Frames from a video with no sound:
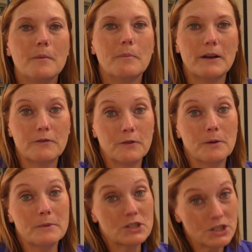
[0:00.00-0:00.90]
But for
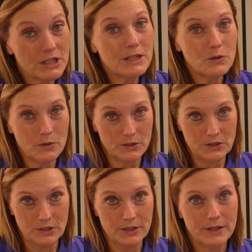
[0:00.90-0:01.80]
a machine
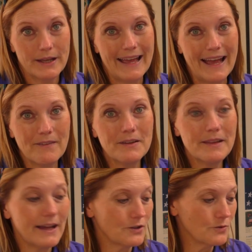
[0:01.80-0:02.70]
quilter, having
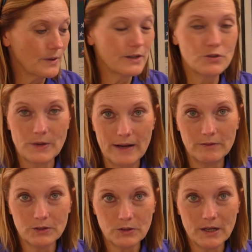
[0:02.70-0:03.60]
that thread
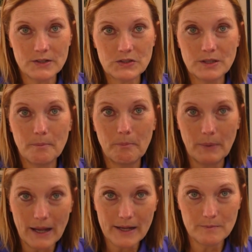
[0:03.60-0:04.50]
travel across the
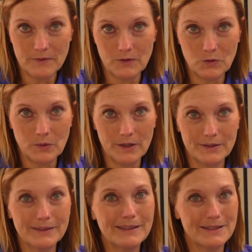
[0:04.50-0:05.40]
bottom of the
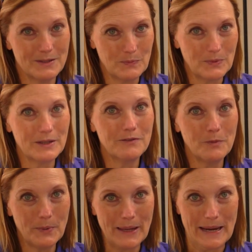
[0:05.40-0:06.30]
quilt is a bit of a
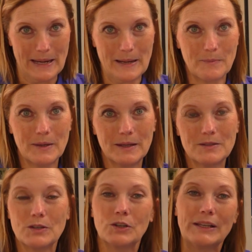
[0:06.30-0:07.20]
pain,
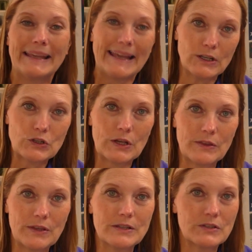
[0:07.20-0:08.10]
because it can catch
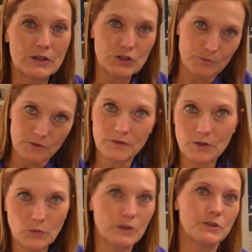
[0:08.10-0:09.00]
on things as you're moving
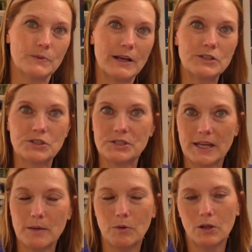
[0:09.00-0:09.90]
the quilt around your
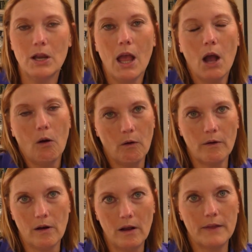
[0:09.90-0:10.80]
table
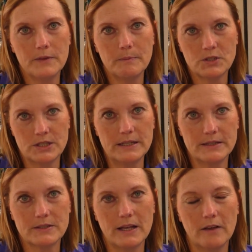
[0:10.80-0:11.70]
or on the machine
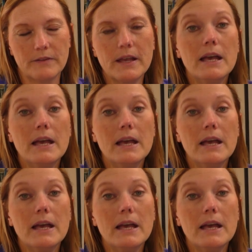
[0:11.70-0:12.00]
itself.